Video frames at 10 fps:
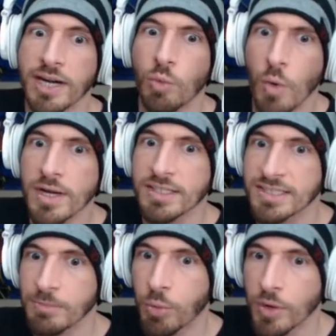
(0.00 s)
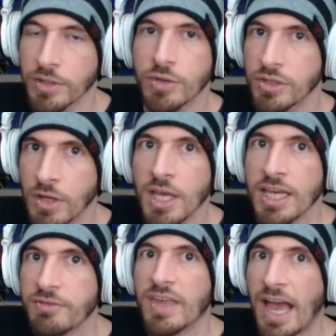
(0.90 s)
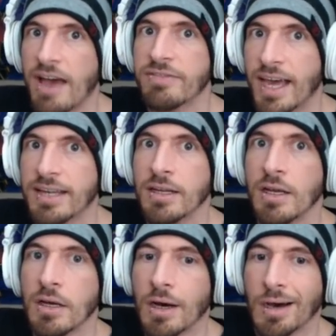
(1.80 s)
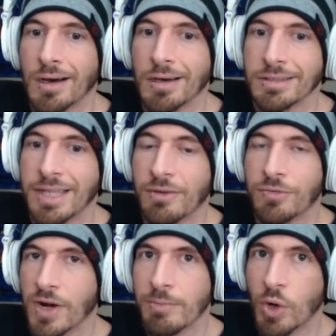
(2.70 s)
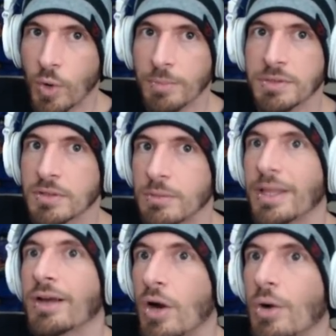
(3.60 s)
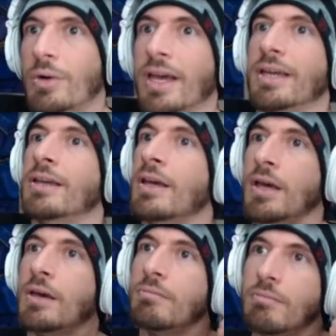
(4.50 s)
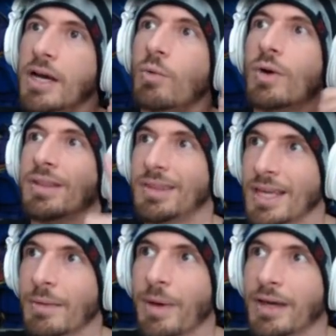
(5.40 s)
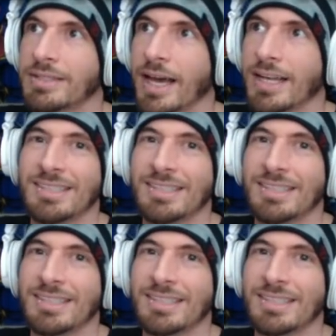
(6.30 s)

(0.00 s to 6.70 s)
one at some point you could if they have that uh, that frame equipped you'd be like oh okay might want to think about that.